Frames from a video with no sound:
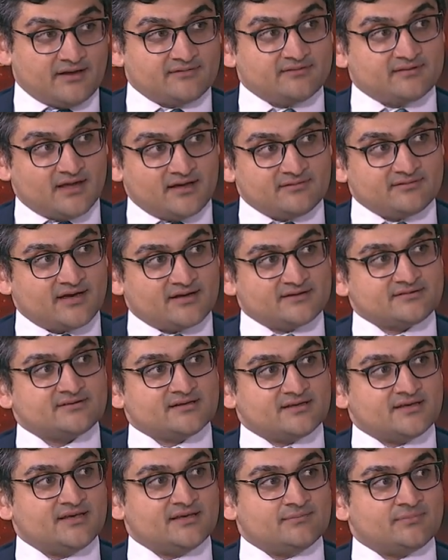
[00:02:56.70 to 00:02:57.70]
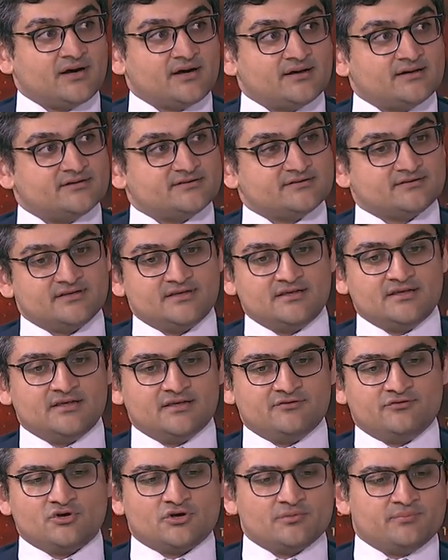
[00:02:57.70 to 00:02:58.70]
And that's the key part is,
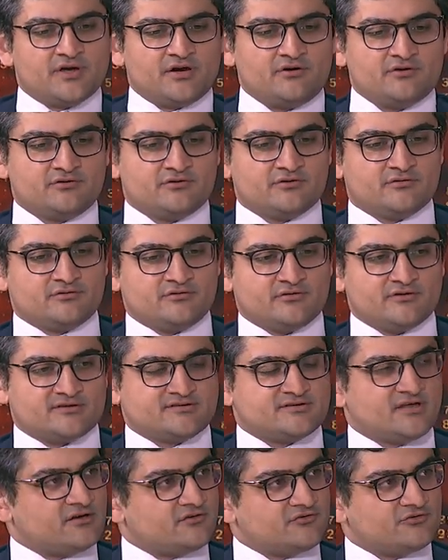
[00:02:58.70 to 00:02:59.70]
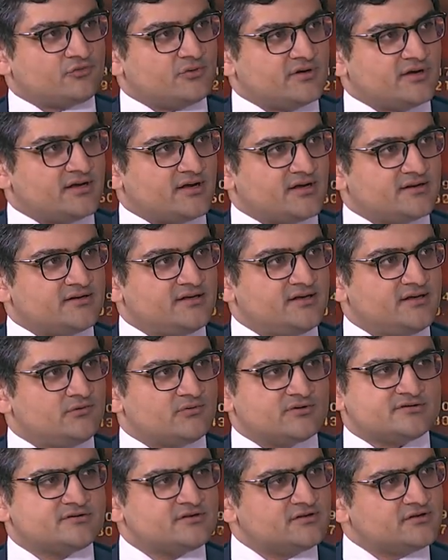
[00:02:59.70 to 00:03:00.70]
if you compare it to the start of 2019, we're
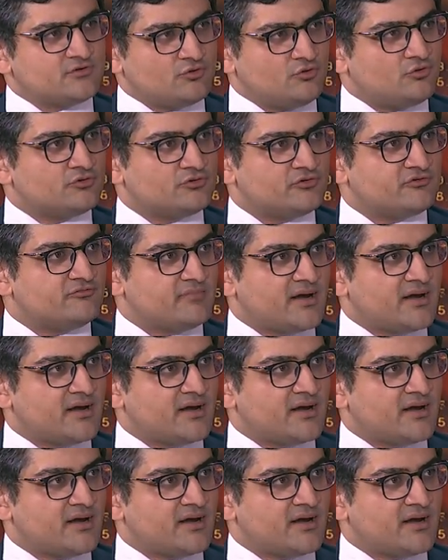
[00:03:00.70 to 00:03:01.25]
still an order of